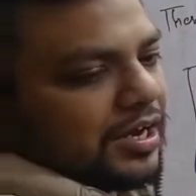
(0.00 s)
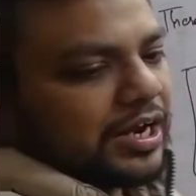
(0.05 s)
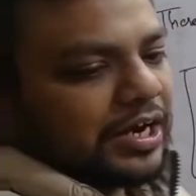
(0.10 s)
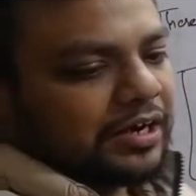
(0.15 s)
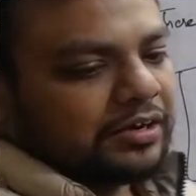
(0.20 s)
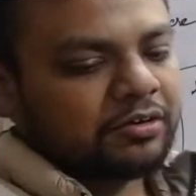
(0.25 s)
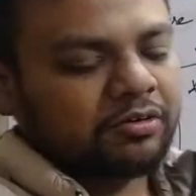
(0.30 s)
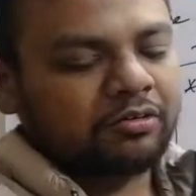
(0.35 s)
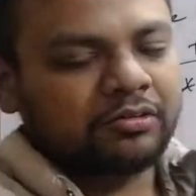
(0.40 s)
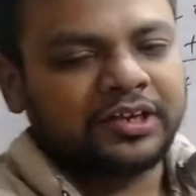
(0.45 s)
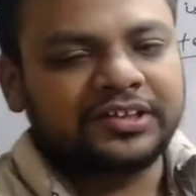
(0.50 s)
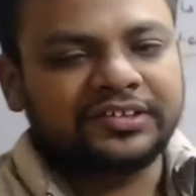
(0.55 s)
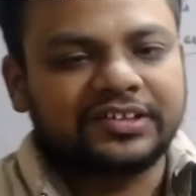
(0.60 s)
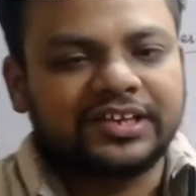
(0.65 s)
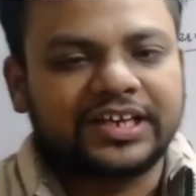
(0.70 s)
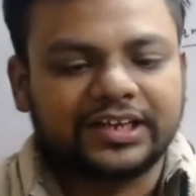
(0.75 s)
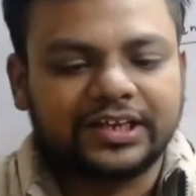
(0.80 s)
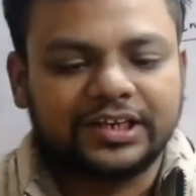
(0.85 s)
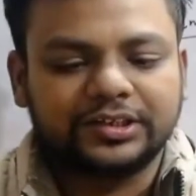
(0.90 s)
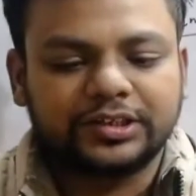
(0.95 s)
electron is
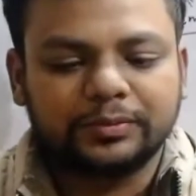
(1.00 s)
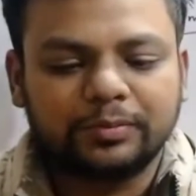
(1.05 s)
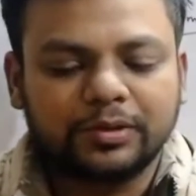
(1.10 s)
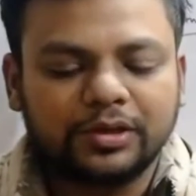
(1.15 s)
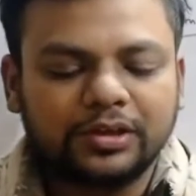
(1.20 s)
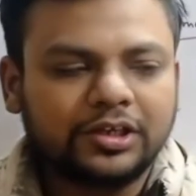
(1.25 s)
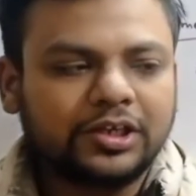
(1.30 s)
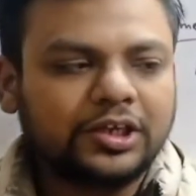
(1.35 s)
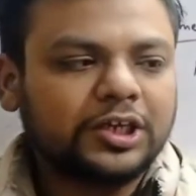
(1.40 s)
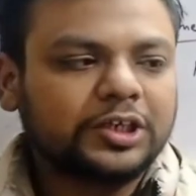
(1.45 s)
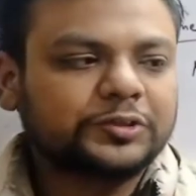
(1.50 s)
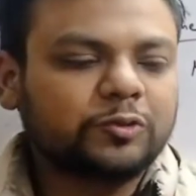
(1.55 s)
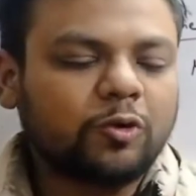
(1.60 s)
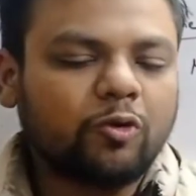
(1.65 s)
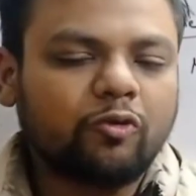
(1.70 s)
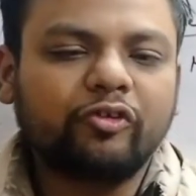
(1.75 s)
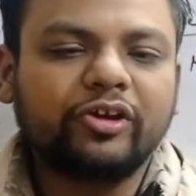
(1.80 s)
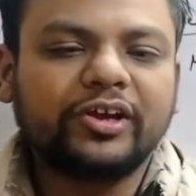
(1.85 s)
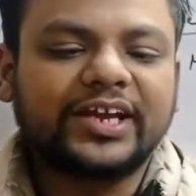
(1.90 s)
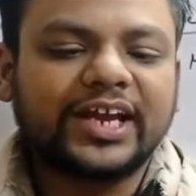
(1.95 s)
negligible.
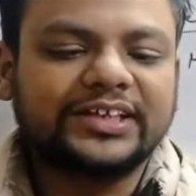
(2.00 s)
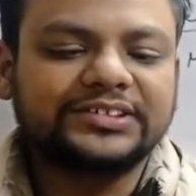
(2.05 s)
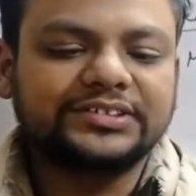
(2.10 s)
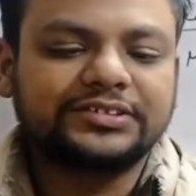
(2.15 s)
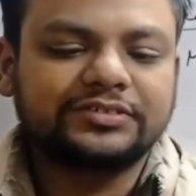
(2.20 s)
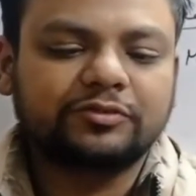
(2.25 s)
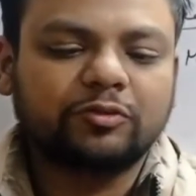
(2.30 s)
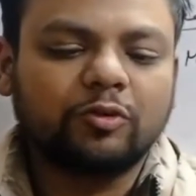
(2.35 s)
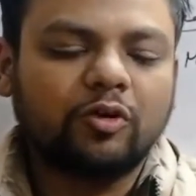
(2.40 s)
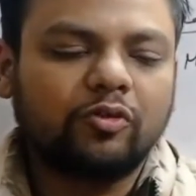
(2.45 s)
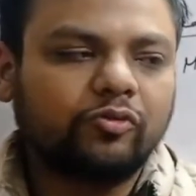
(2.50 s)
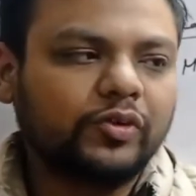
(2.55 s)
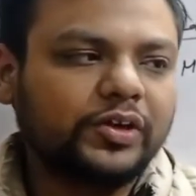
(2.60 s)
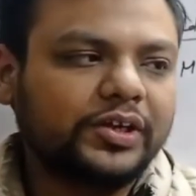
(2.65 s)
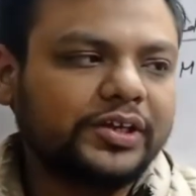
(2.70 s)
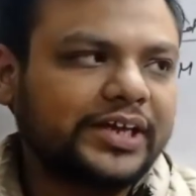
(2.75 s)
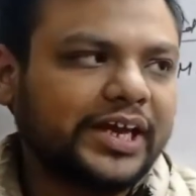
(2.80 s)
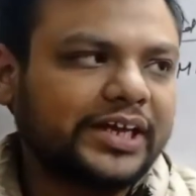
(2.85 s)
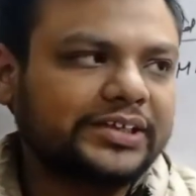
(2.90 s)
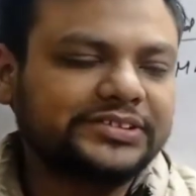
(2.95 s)
So we can
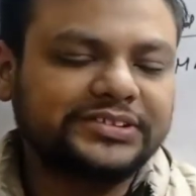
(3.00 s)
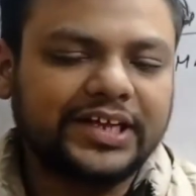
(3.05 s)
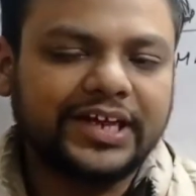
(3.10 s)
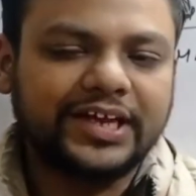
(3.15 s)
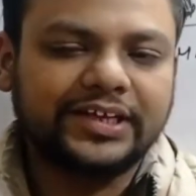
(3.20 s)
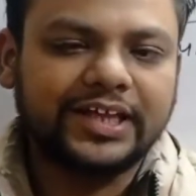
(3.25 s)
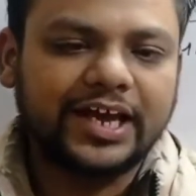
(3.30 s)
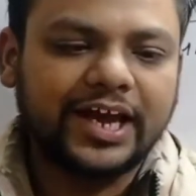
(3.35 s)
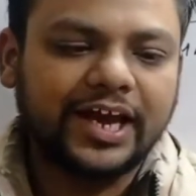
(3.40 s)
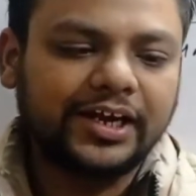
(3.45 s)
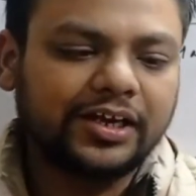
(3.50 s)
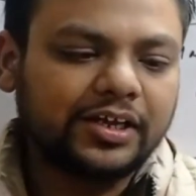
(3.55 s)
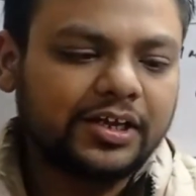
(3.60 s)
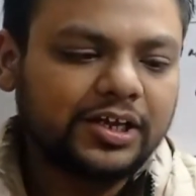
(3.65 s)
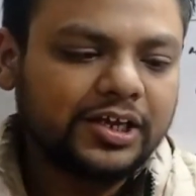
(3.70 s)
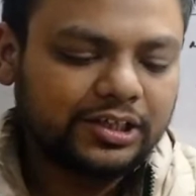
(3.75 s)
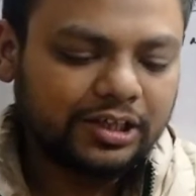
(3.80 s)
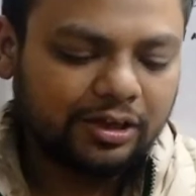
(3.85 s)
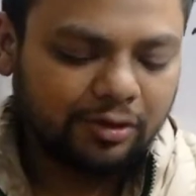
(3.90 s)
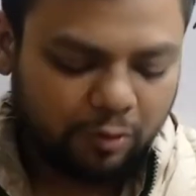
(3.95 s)
say that
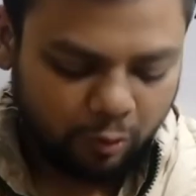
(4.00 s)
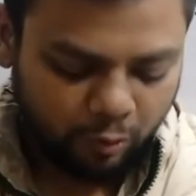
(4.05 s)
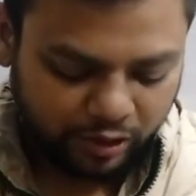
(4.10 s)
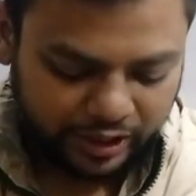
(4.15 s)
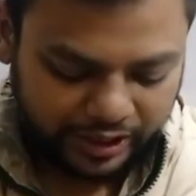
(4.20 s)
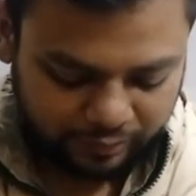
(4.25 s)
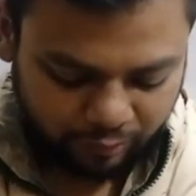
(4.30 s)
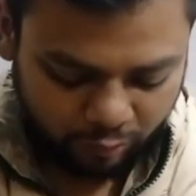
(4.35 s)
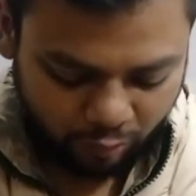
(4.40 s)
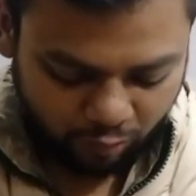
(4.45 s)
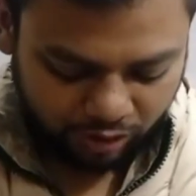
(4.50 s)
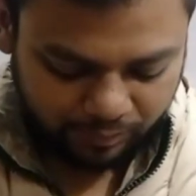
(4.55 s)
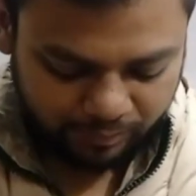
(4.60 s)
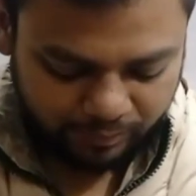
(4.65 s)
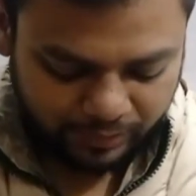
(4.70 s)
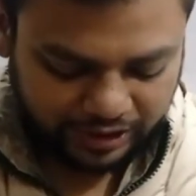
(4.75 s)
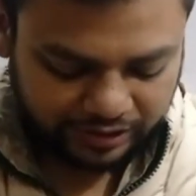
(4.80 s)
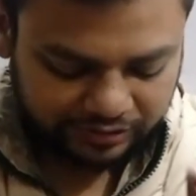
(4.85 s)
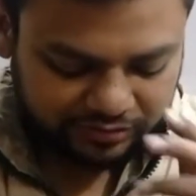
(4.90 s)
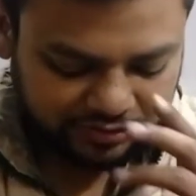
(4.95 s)
the whole mass
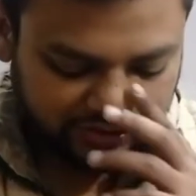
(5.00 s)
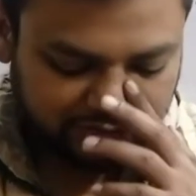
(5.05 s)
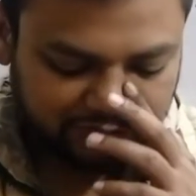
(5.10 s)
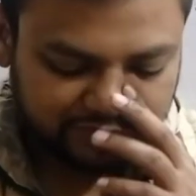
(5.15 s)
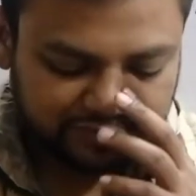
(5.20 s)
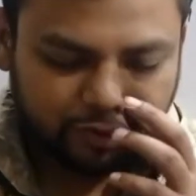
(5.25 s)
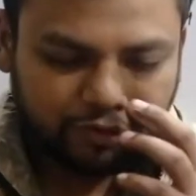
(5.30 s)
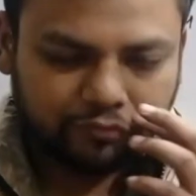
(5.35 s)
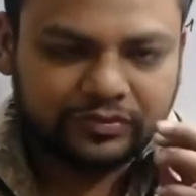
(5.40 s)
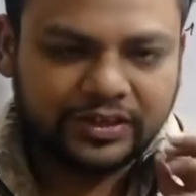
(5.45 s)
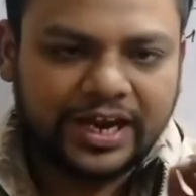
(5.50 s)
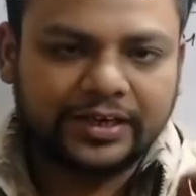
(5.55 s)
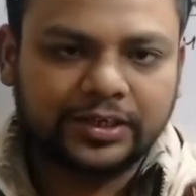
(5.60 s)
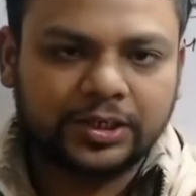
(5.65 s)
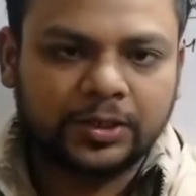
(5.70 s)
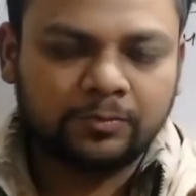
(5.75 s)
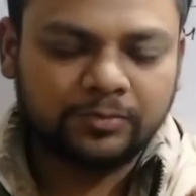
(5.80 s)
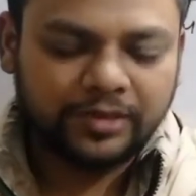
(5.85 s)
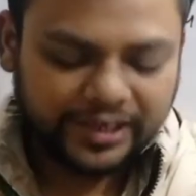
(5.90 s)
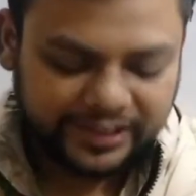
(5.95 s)
of the atom